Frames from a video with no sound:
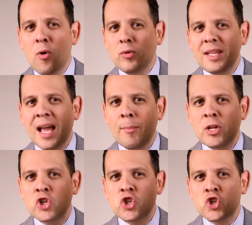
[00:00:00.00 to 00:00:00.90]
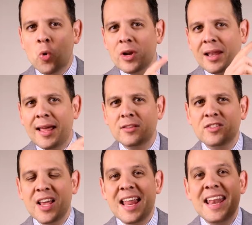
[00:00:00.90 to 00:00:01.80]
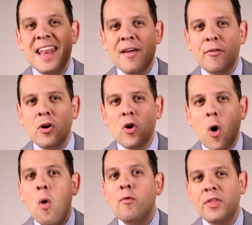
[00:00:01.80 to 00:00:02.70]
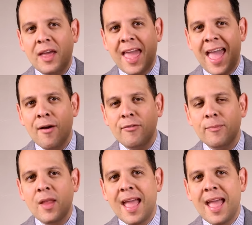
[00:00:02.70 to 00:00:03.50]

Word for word: only come in short lengths never over the calf,